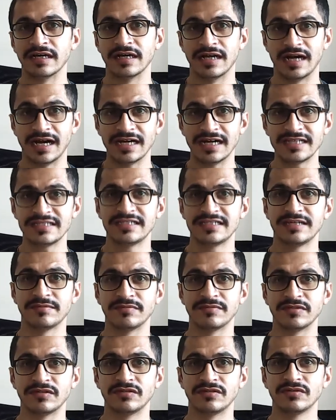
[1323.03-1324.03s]
ask
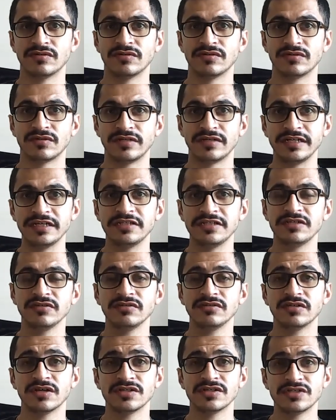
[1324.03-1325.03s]
them to teach you
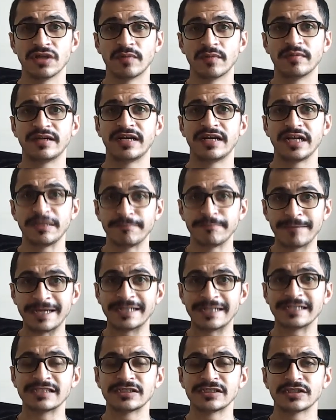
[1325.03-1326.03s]
the geometric
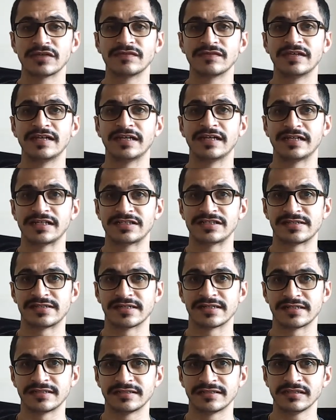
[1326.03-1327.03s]
patterns of the letter
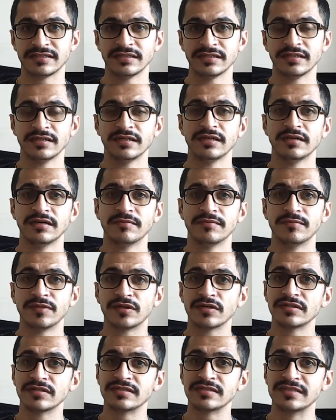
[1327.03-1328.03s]
structure
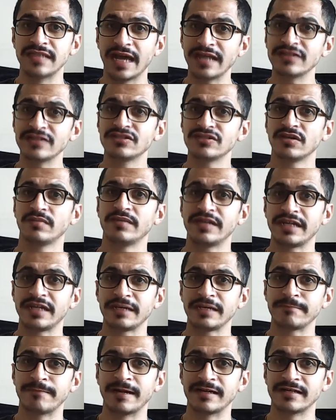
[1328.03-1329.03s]
because that
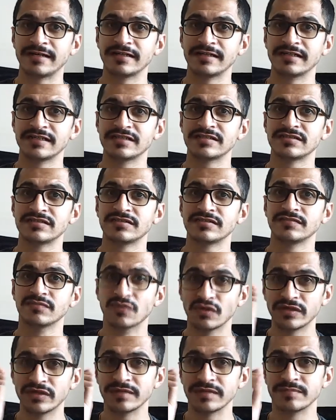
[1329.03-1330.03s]
geometric pattern is
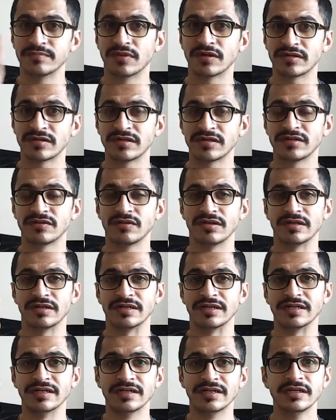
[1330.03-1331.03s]
more important to learn.
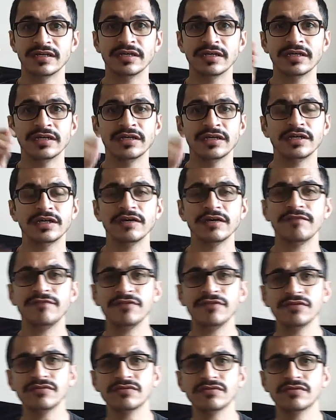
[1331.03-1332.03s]
If
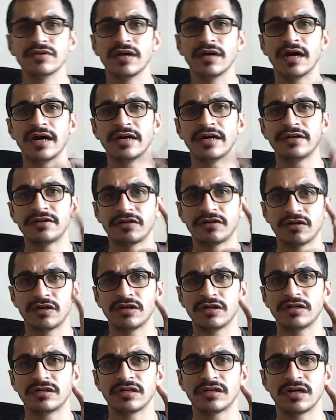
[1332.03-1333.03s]
you are
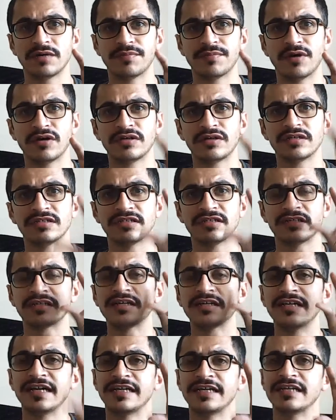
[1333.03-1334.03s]
taught about a
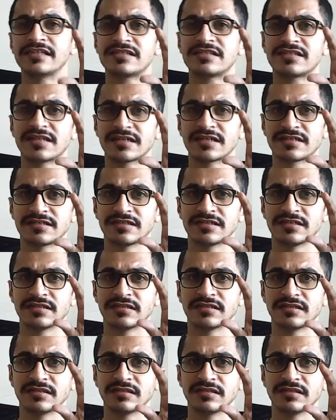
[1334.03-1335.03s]
certain letter structure,
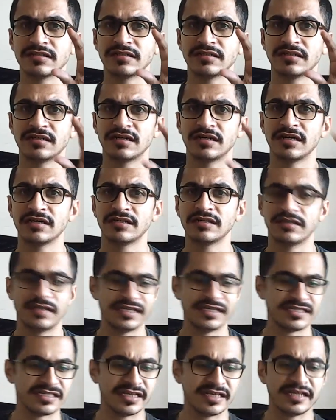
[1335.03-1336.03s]

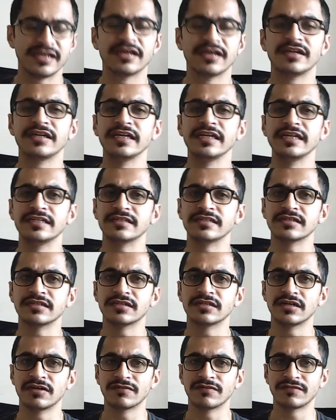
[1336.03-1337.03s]
let's say a teacher
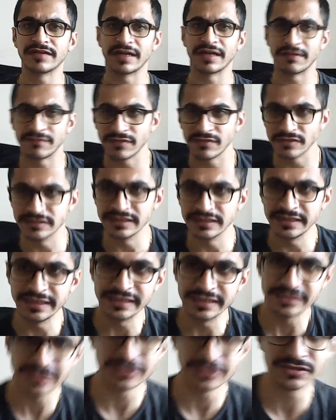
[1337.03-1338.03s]
of graphology teaches